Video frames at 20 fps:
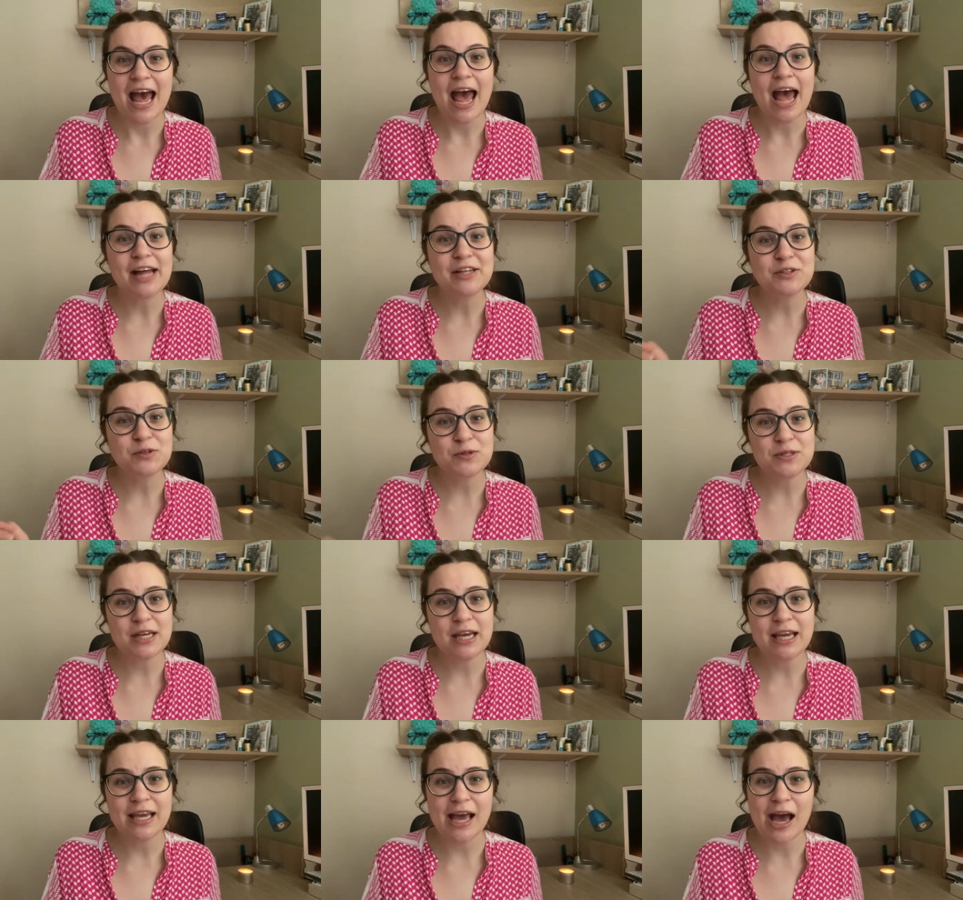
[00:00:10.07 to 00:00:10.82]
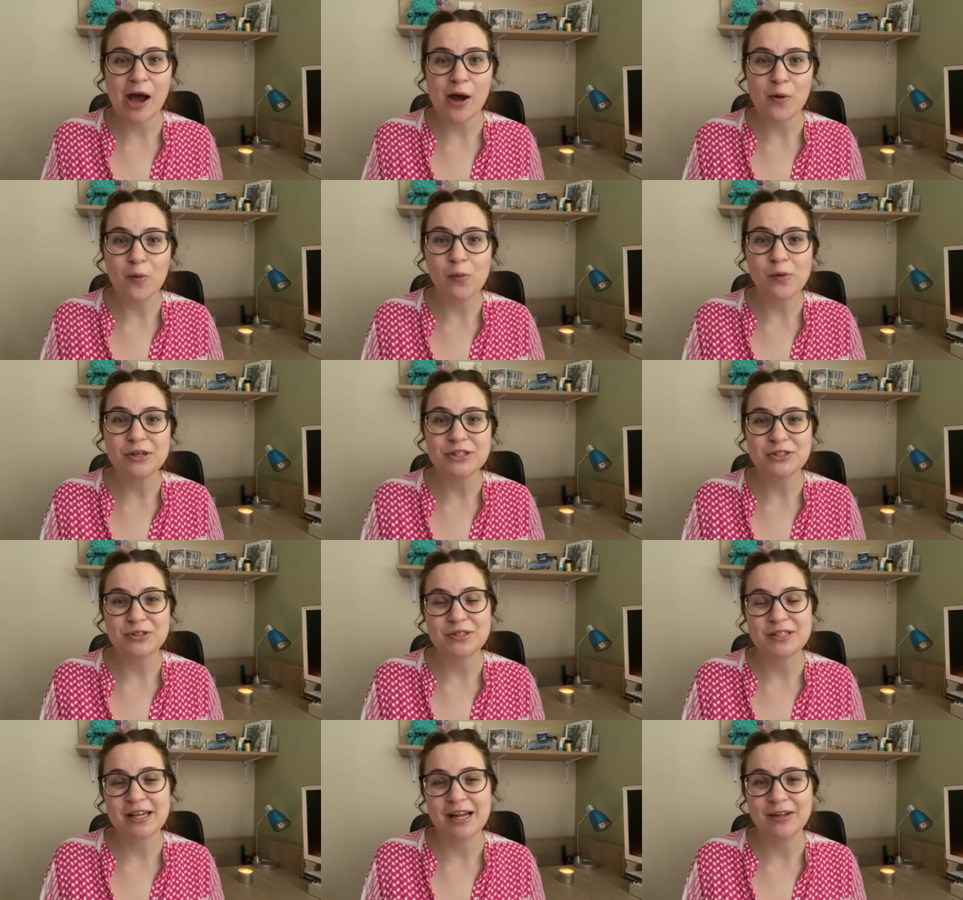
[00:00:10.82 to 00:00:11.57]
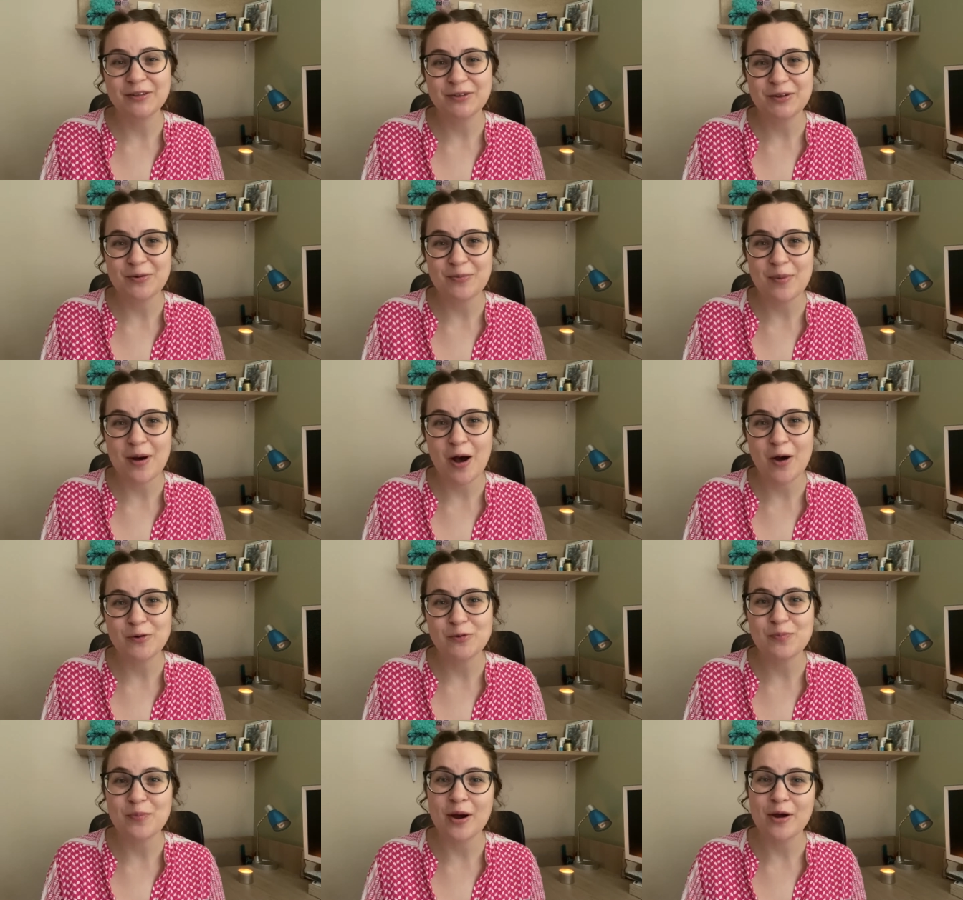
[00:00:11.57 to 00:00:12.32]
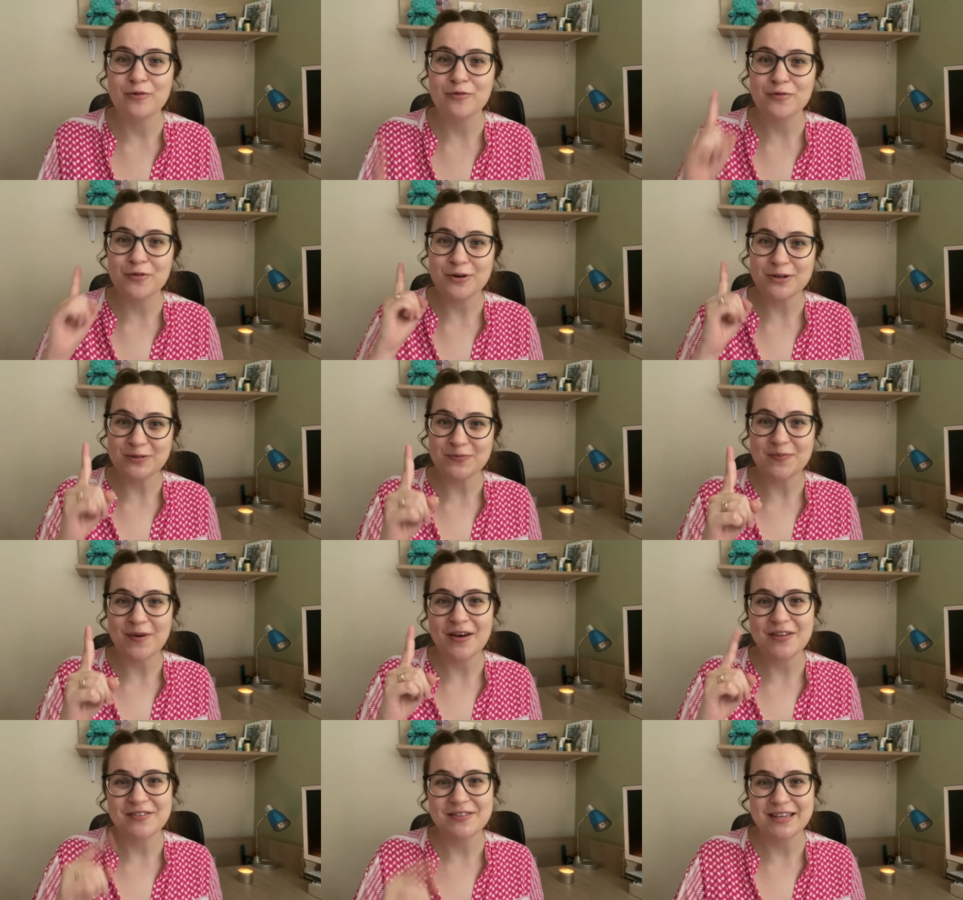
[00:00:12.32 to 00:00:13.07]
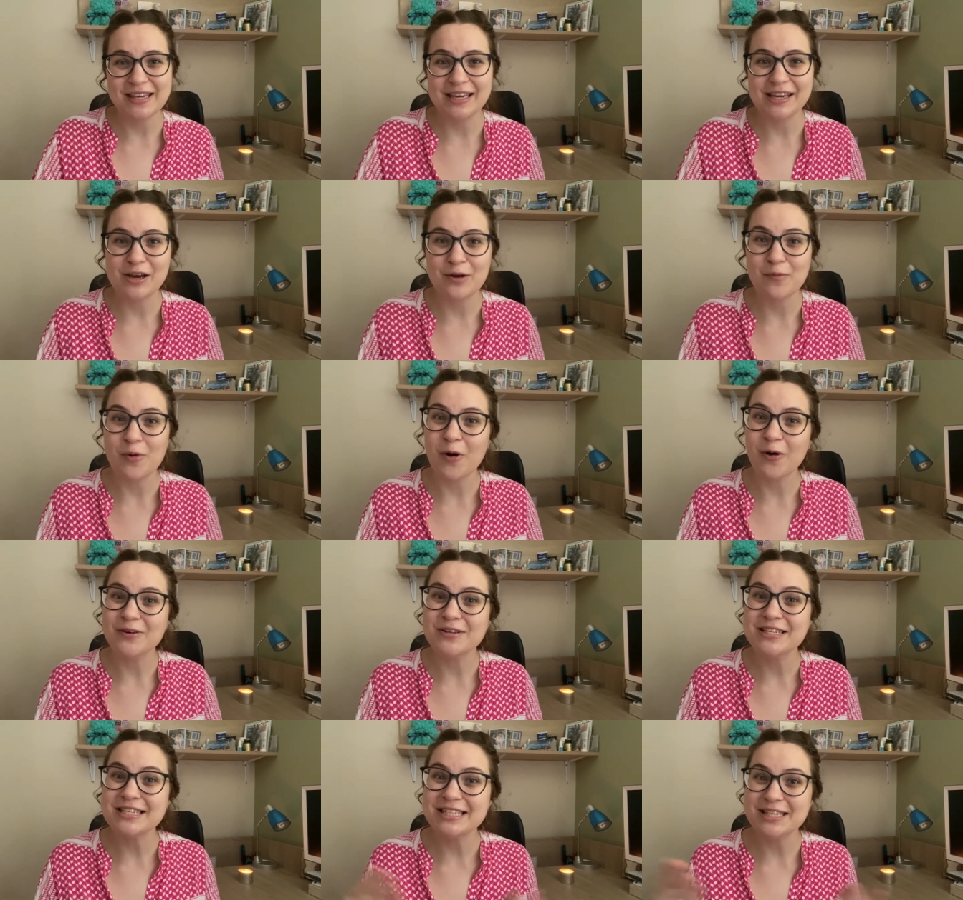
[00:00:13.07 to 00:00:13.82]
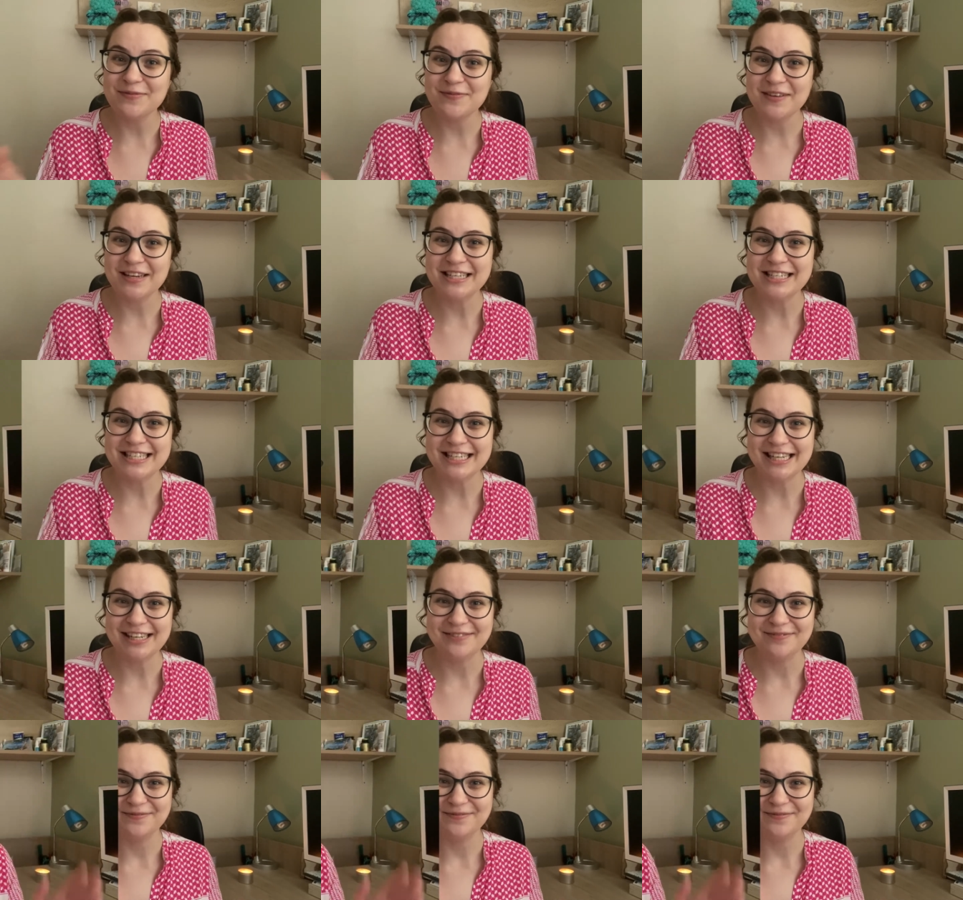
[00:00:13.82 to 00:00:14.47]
and today I want to tell you about my first month's income on TPT.